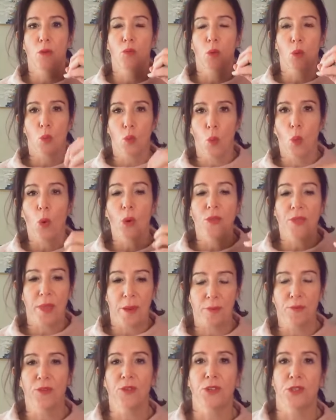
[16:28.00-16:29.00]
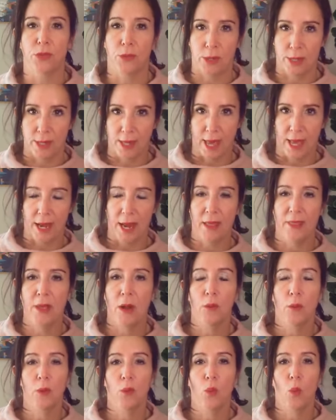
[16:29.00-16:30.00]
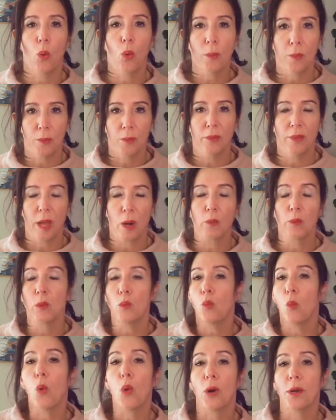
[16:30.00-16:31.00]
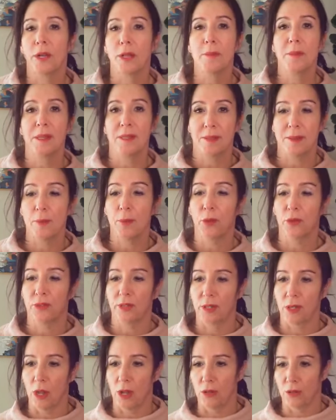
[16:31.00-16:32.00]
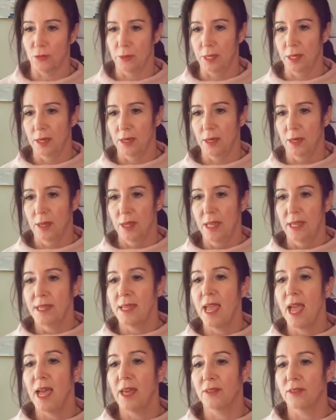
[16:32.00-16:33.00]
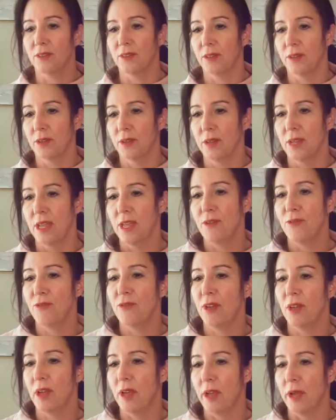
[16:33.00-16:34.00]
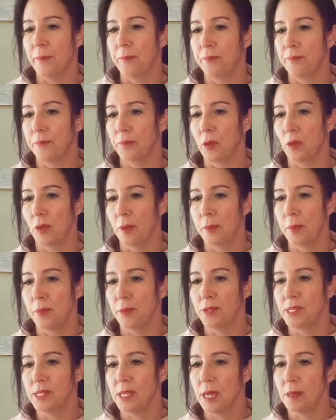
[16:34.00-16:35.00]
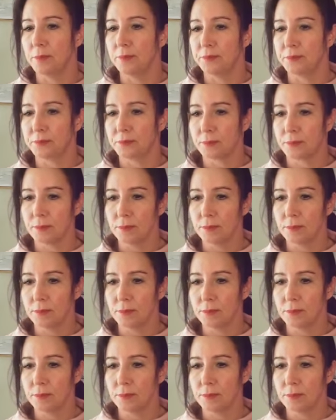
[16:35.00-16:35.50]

reward them for doing that. And that reward, that reward can be as simple as indulgence. Yes. In, um, well, let me put this up.